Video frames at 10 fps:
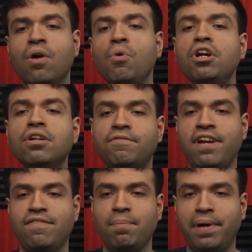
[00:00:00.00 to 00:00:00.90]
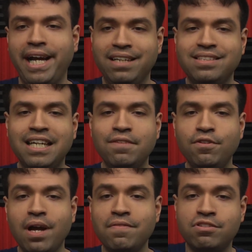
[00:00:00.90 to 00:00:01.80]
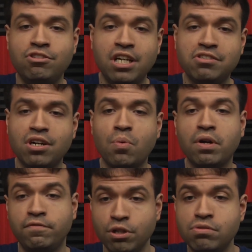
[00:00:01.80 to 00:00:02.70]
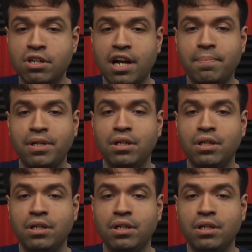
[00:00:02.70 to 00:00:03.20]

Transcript: What are your favorite bikes? And if you have a suggestion on what future topic